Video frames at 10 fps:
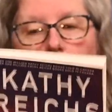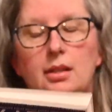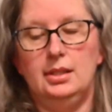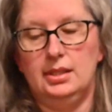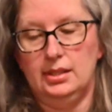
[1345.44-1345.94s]

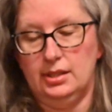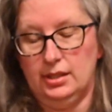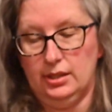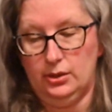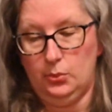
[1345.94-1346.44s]
This is
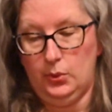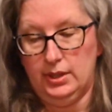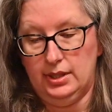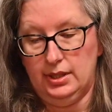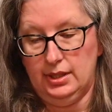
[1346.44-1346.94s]
the
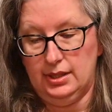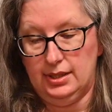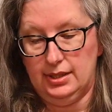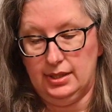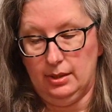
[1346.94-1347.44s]

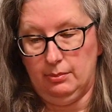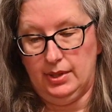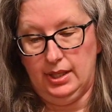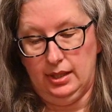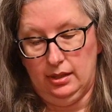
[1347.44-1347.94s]

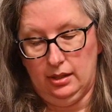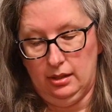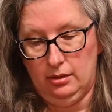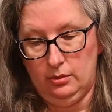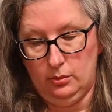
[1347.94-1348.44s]
20-something,
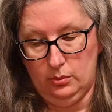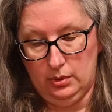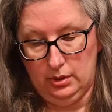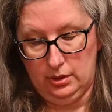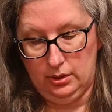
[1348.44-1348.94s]

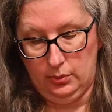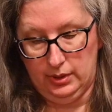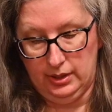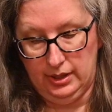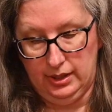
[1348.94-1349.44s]
or
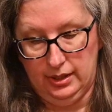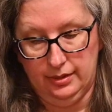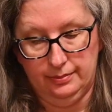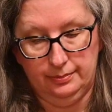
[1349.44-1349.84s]
23rd,